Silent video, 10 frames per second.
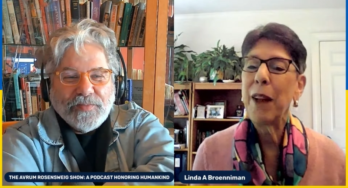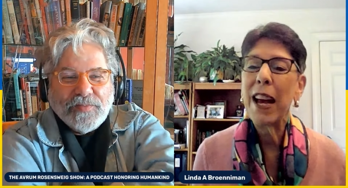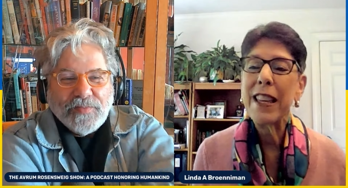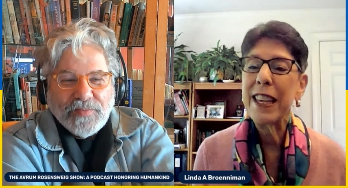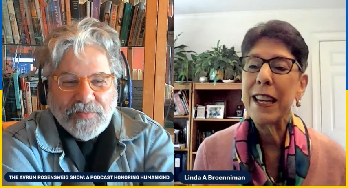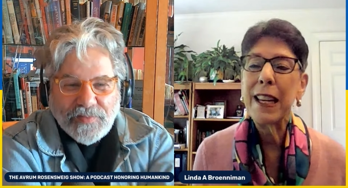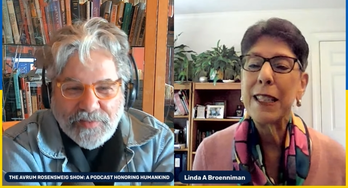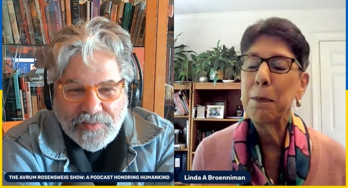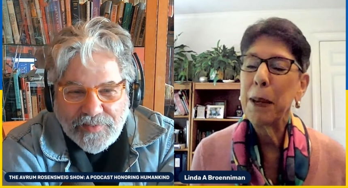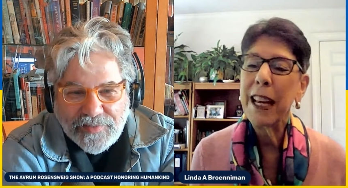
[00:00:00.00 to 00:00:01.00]
Speaker 1: I think
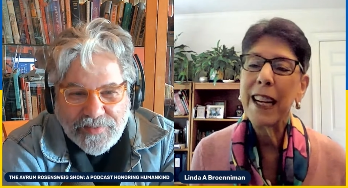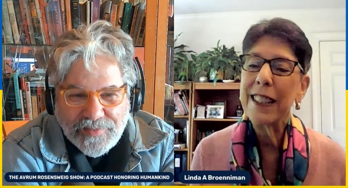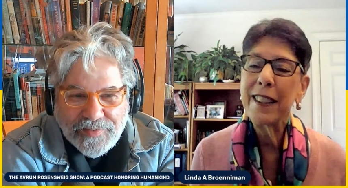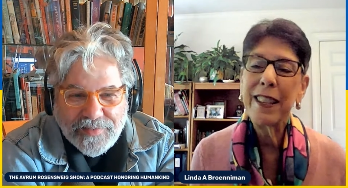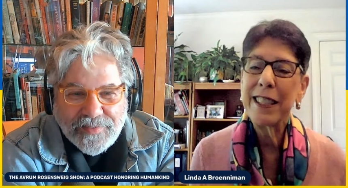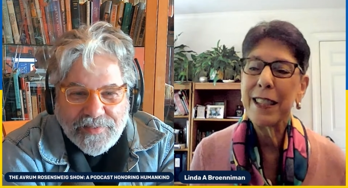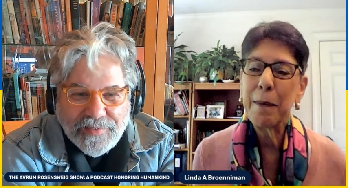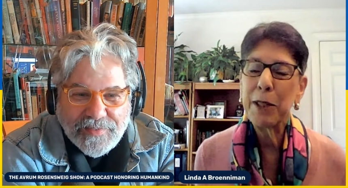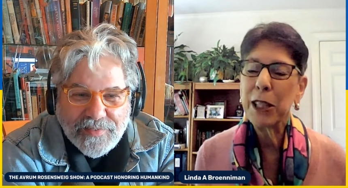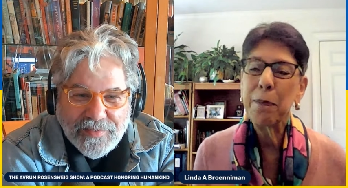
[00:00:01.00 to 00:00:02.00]
it's because of the
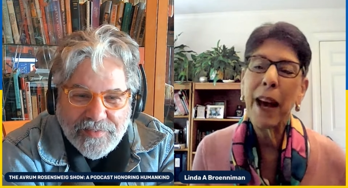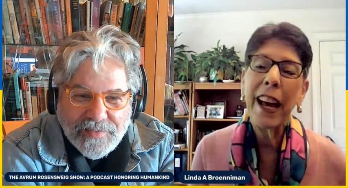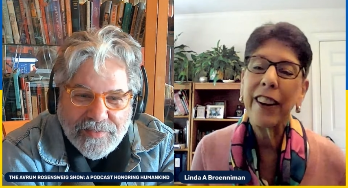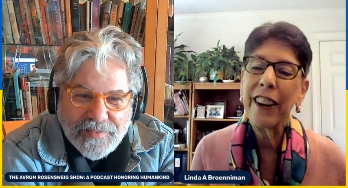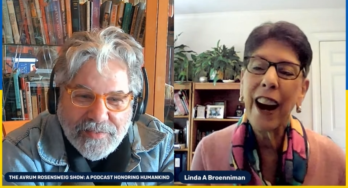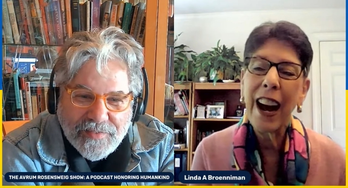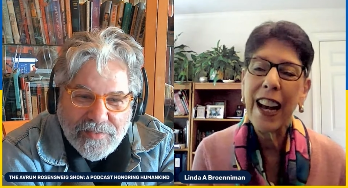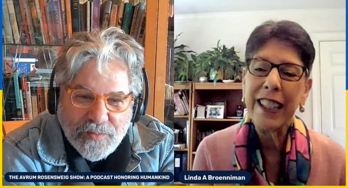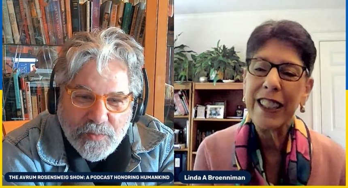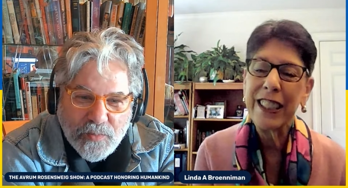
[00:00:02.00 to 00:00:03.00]
subject matter.
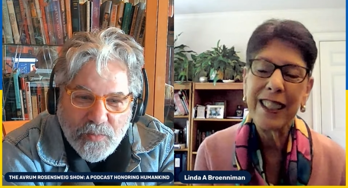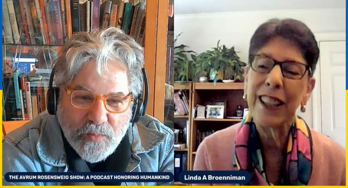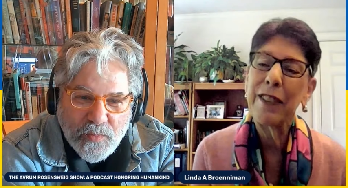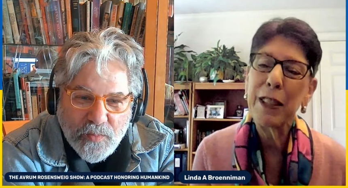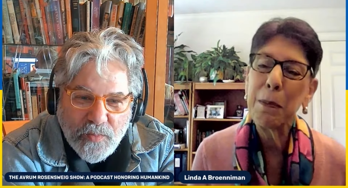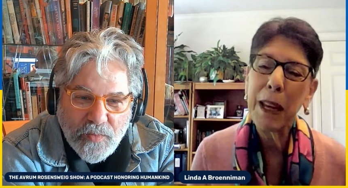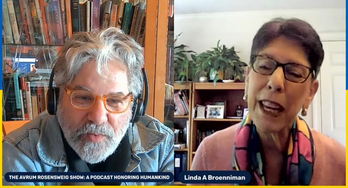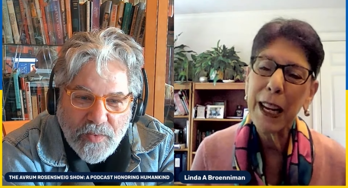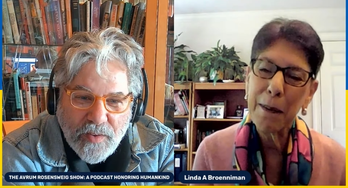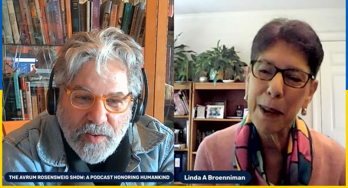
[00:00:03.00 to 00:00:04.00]
I just love
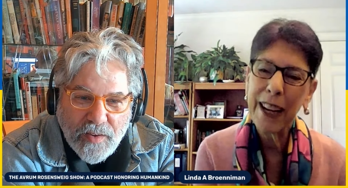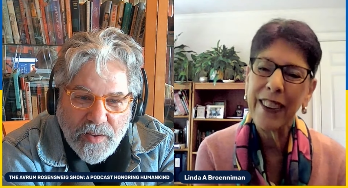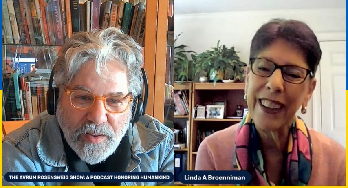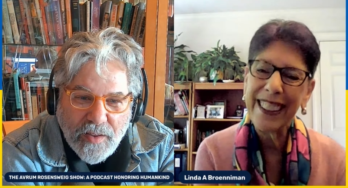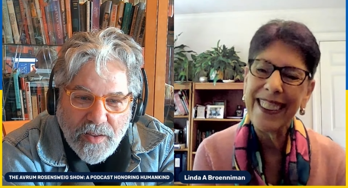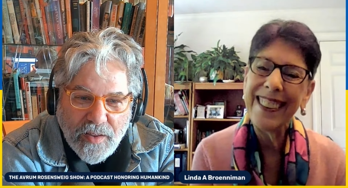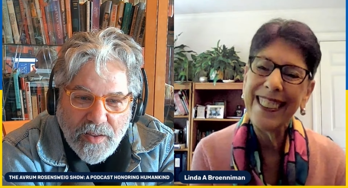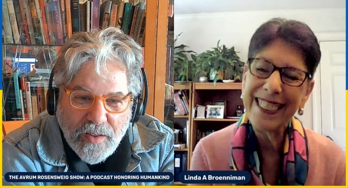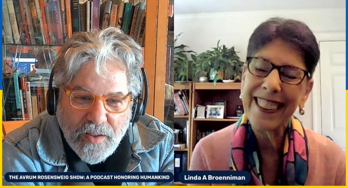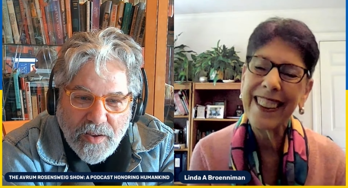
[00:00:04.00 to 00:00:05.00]
speaking about it.
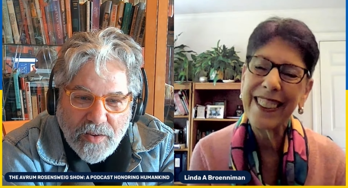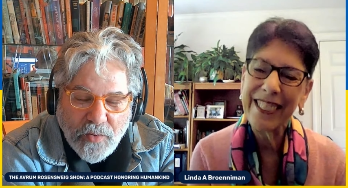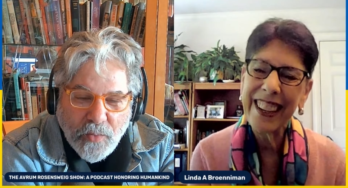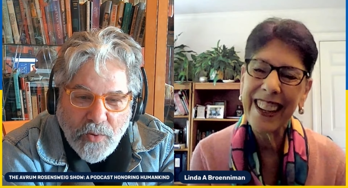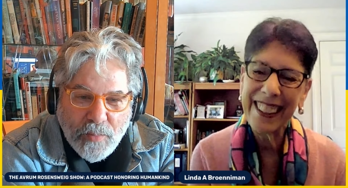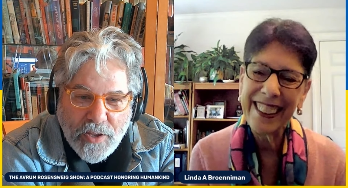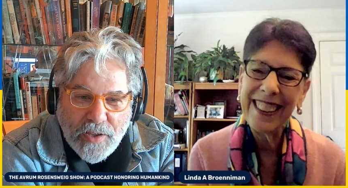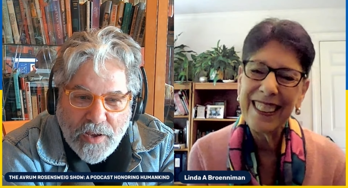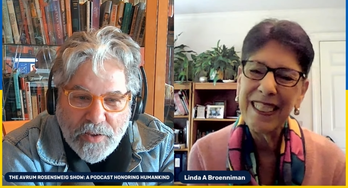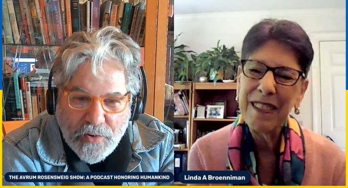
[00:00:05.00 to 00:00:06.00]
So, well, yeah. I mean,
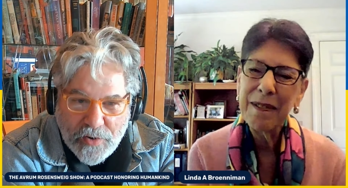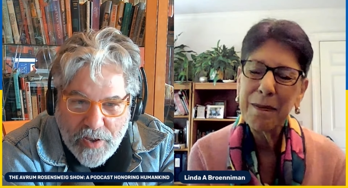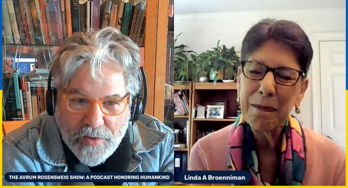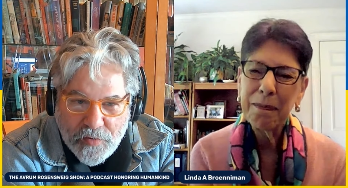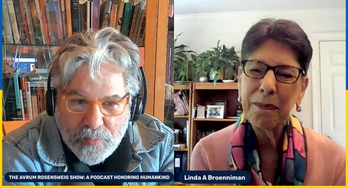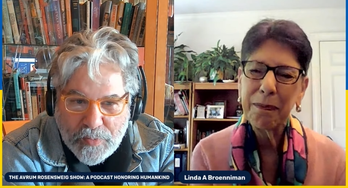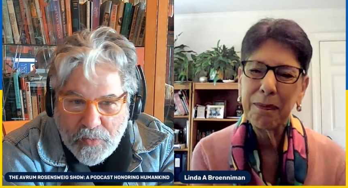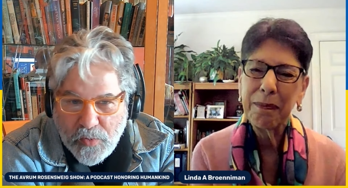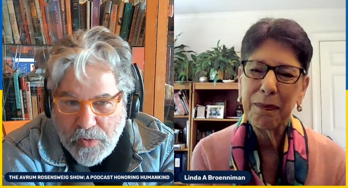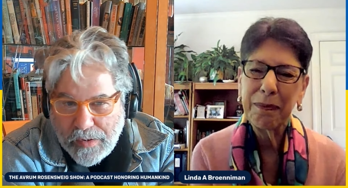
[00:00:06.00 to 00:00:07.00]
Speaker 2: yet yeah, you're an
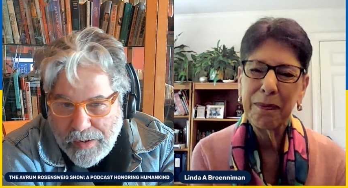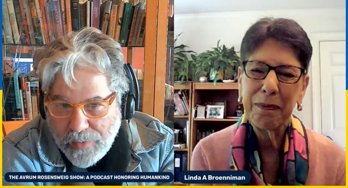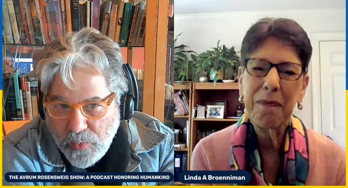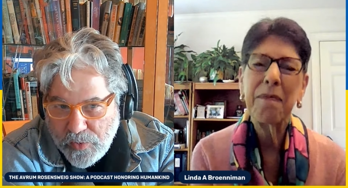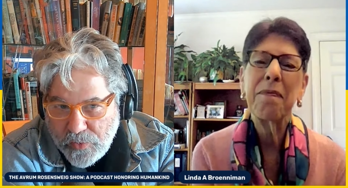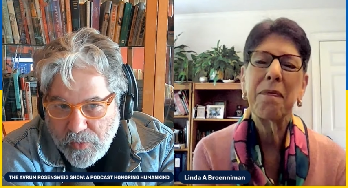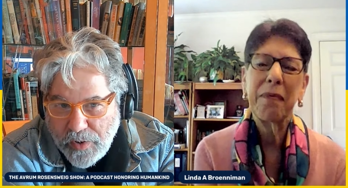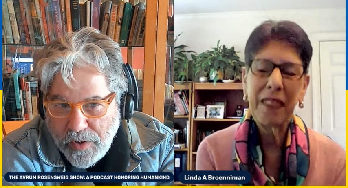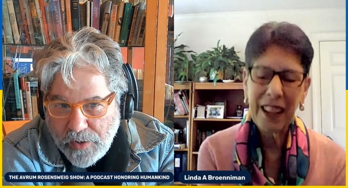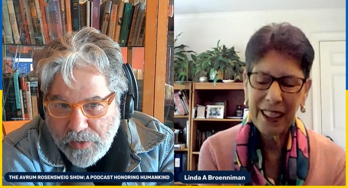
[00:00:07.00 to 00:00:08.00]
entrepreneur. Uh, would you
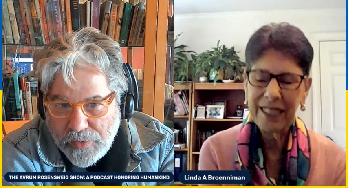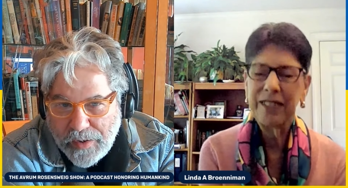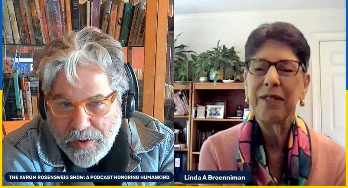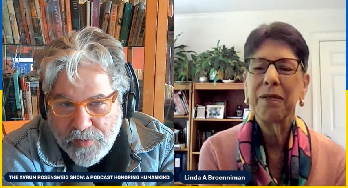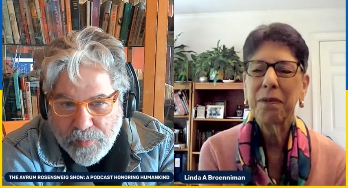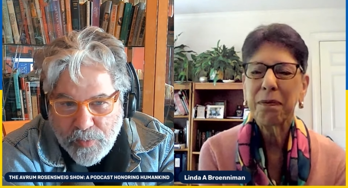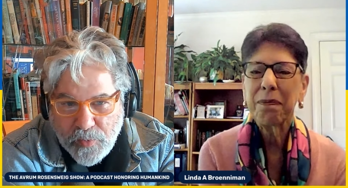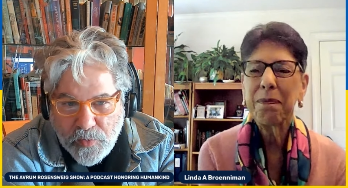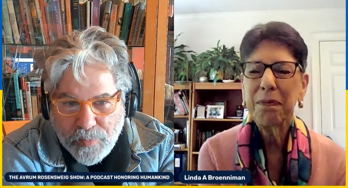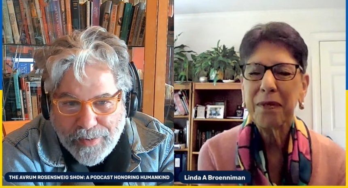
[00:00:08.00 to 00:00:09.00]
argue that
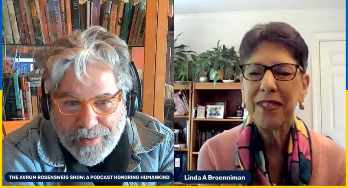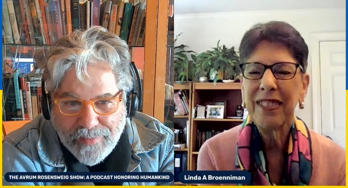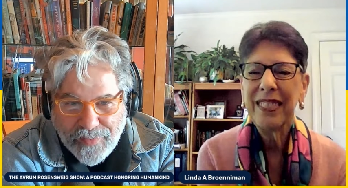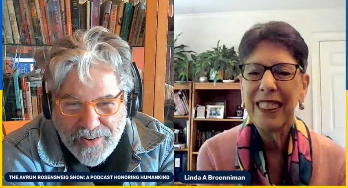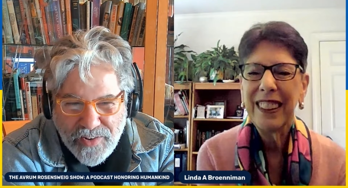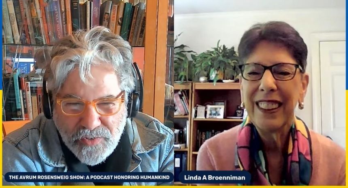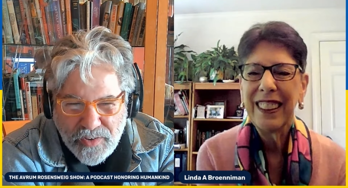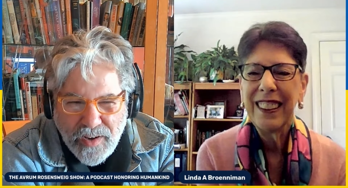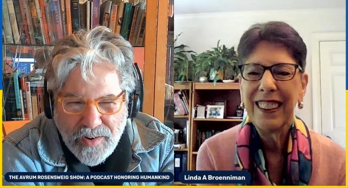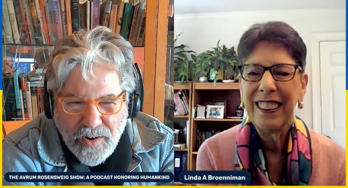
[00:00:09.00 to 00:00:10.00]
entrepreneurs, by
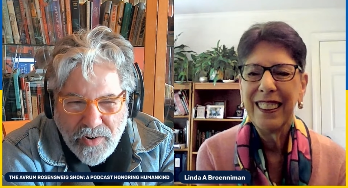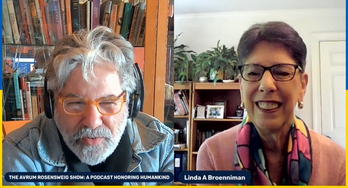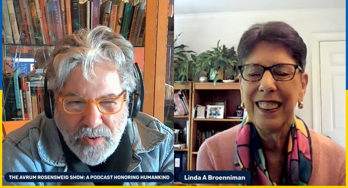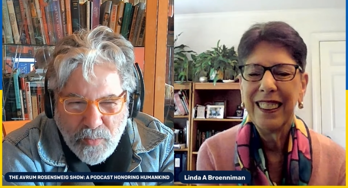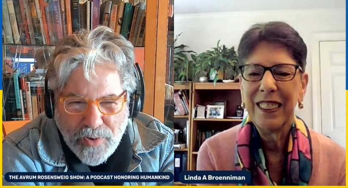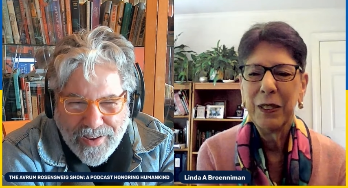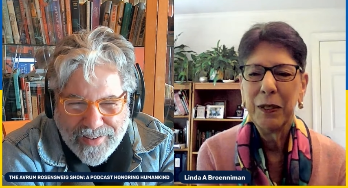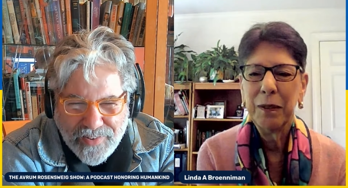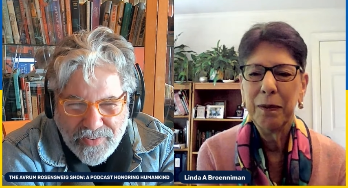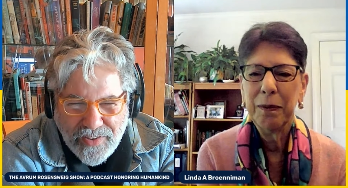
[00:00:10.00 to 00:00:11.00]
definition, are somewhat ex-